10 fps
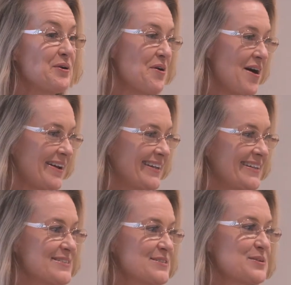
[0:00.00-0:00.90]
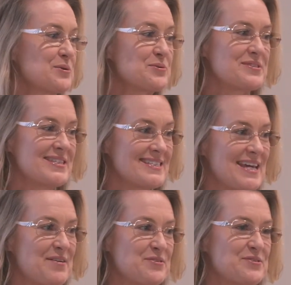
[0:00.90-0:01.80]
your audience who's the
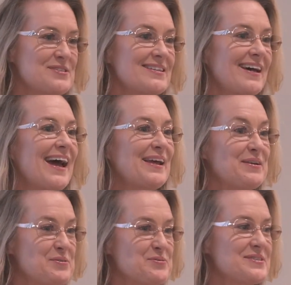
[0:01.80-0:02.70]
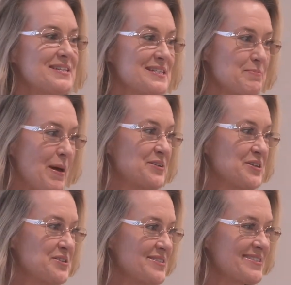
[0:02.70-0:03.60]
savers and who's the
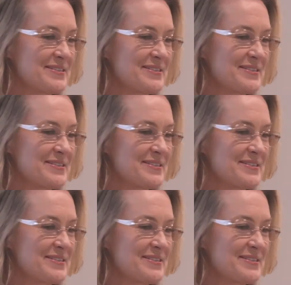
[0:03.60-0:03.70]
spenders.